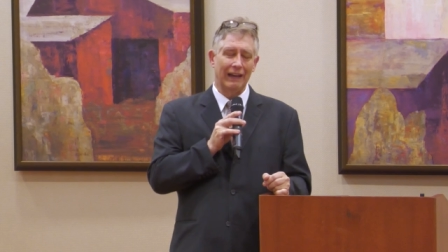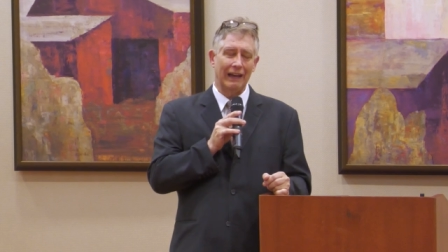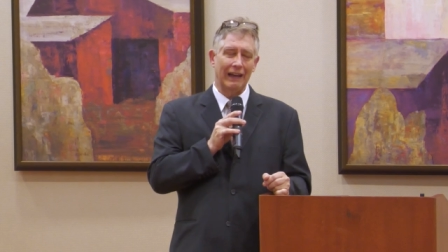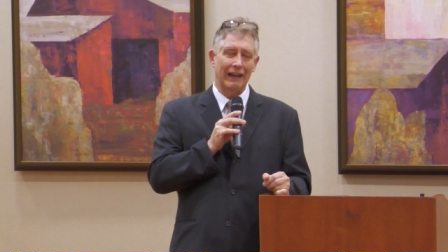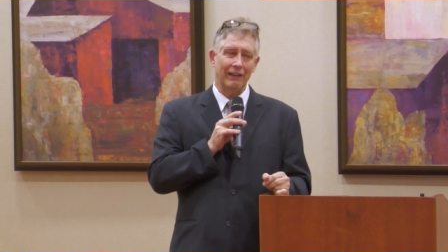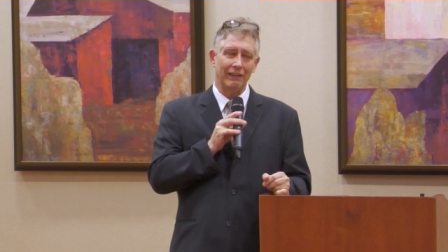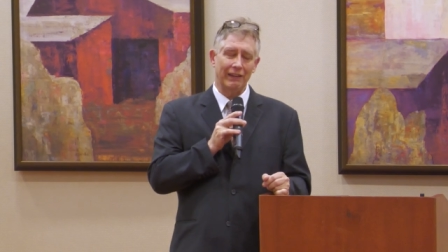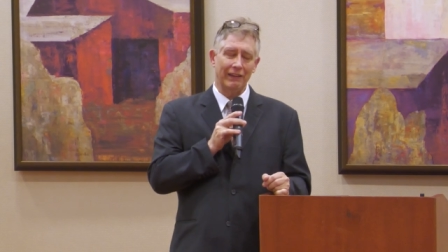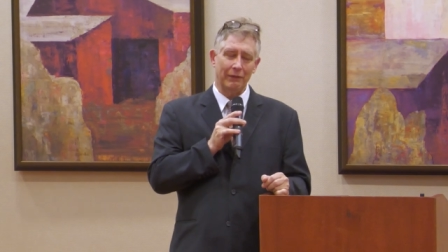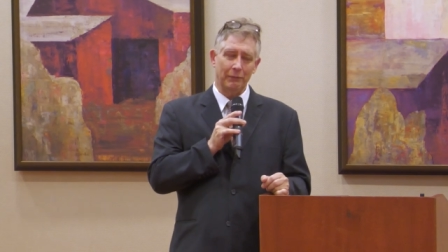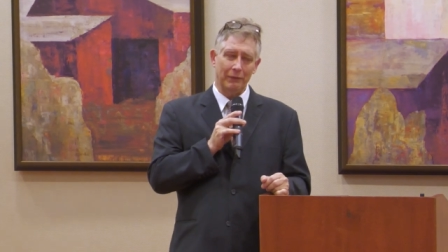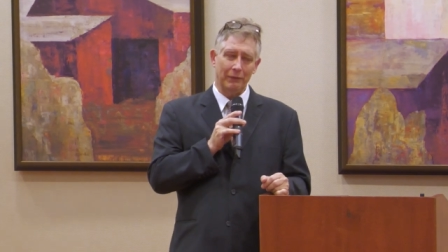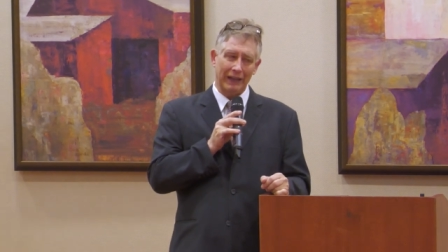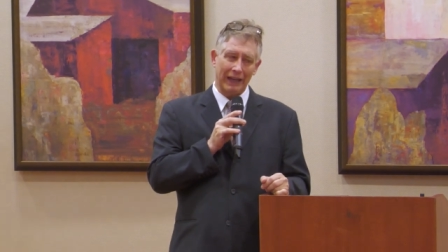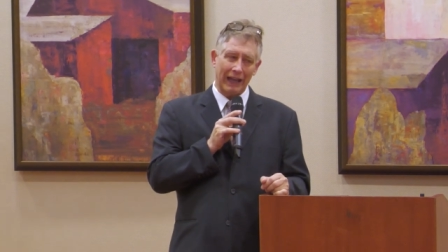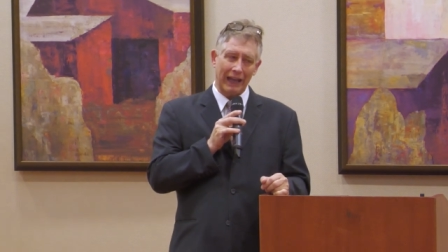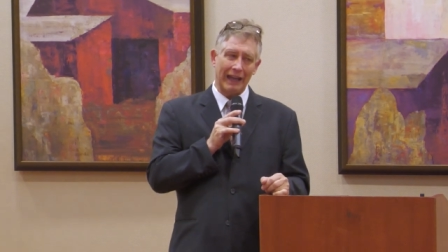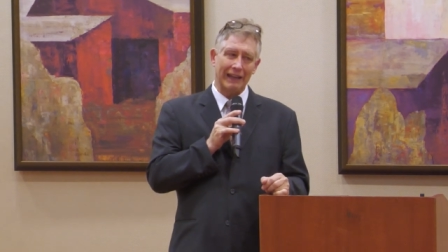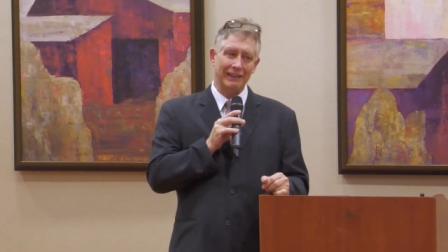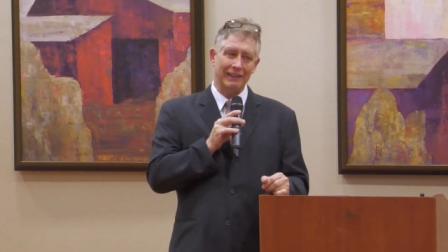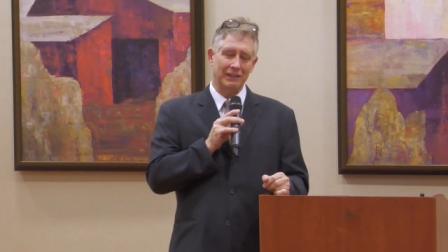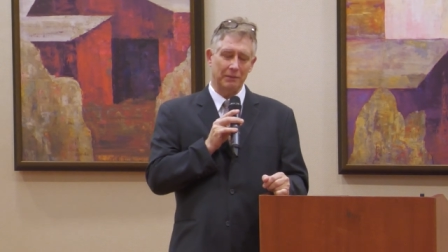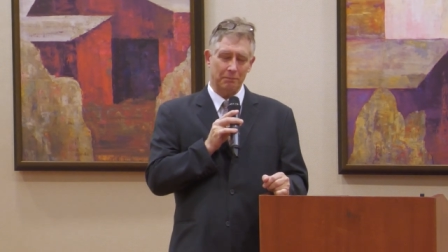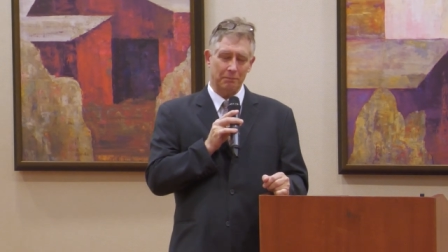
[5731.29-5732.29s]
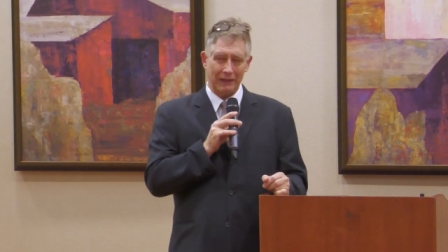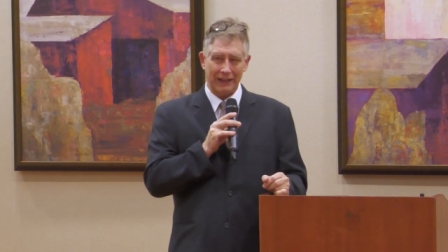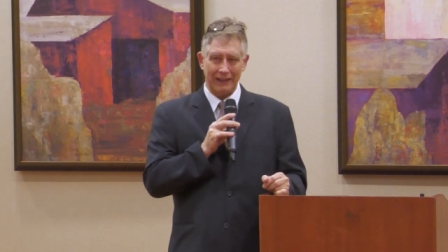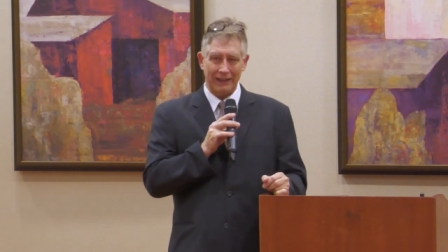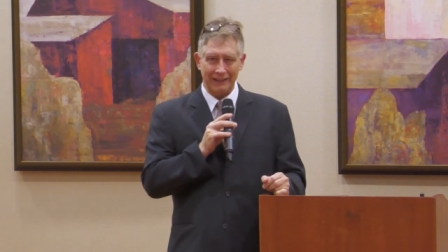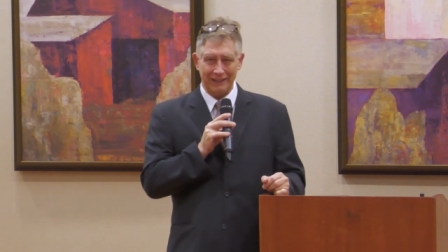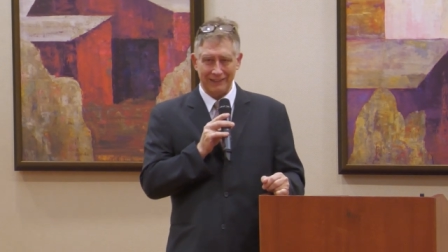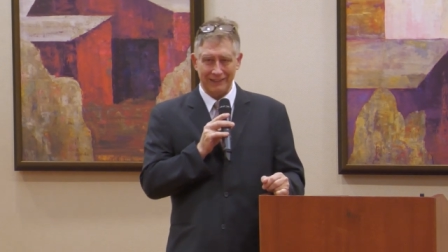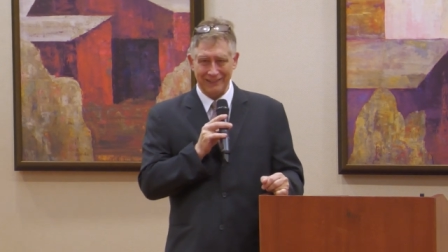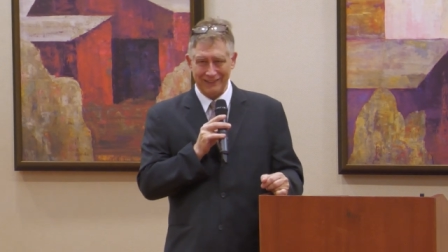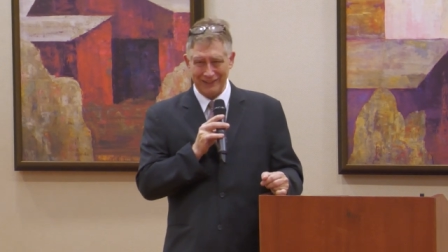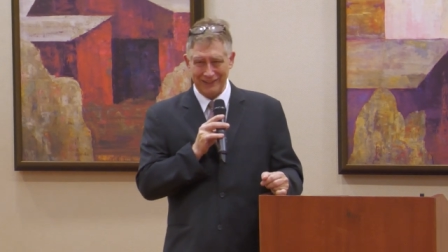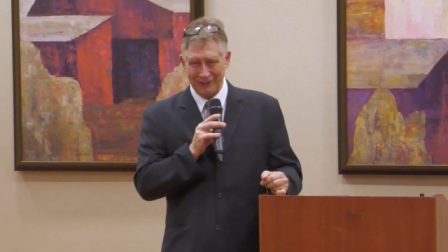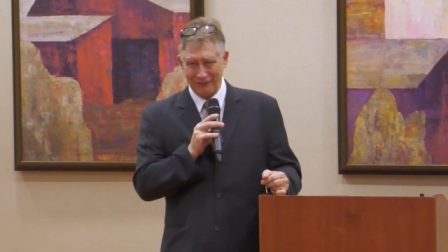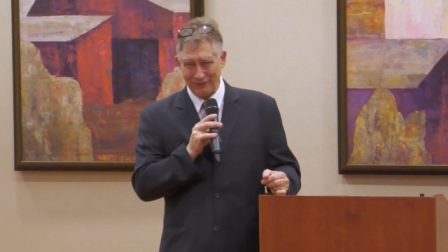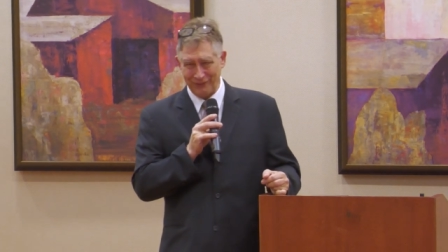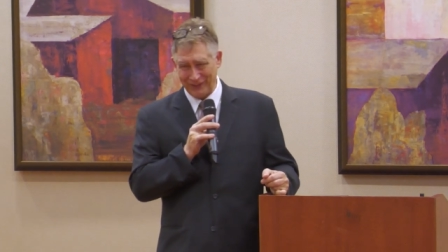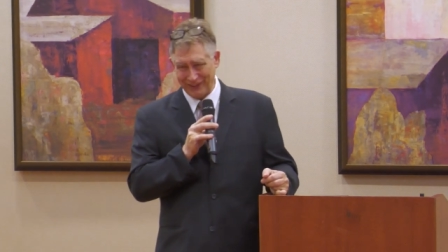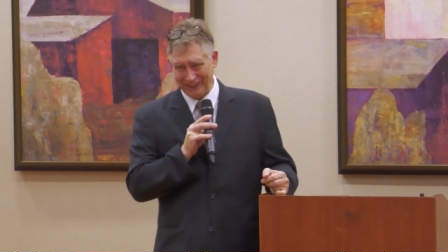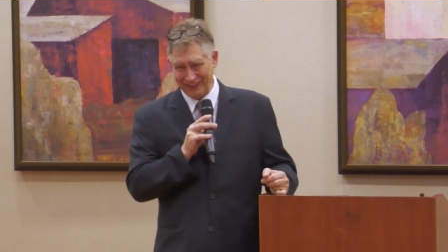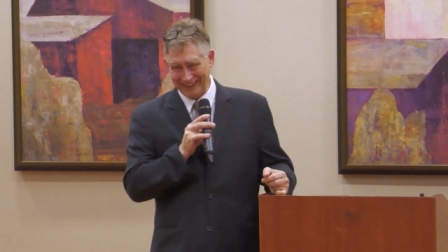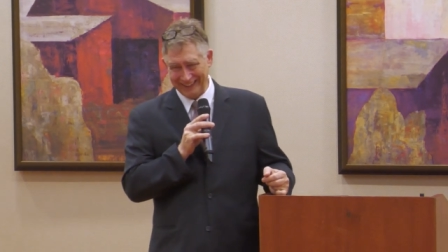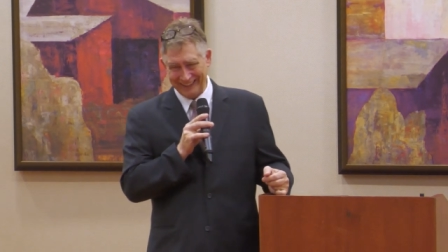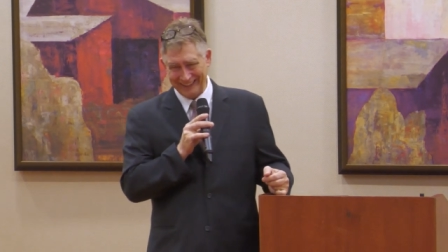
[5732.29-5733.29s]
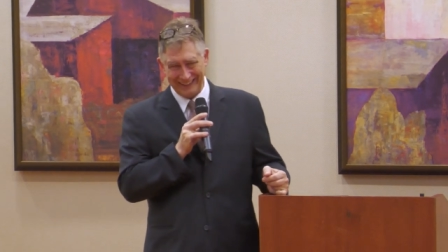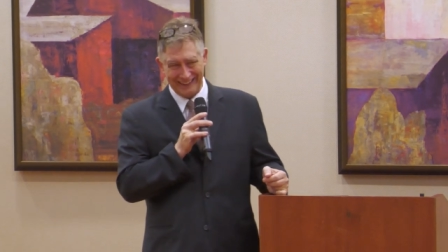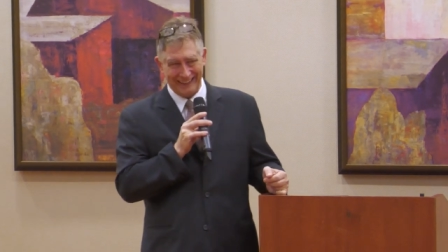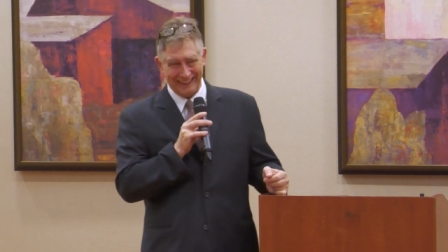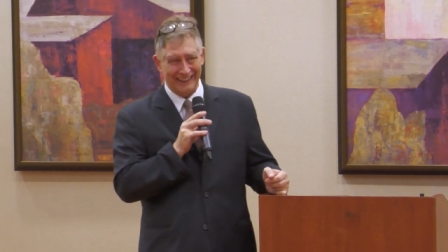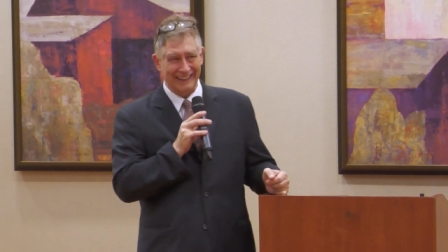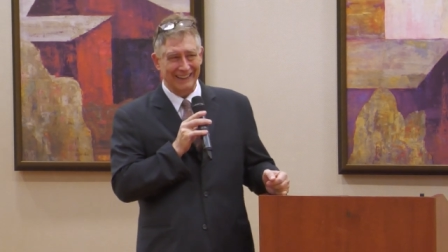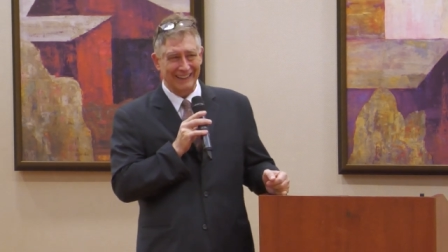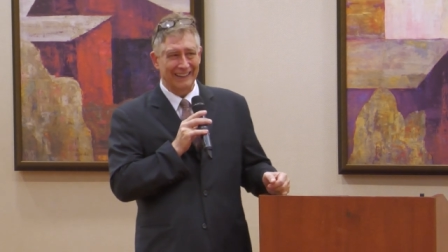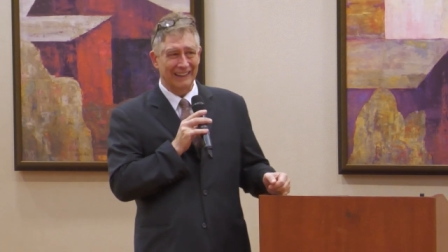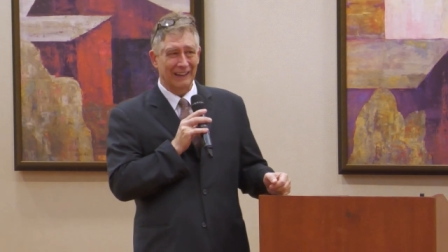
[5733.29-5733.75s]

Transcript: How they react to pain is differently,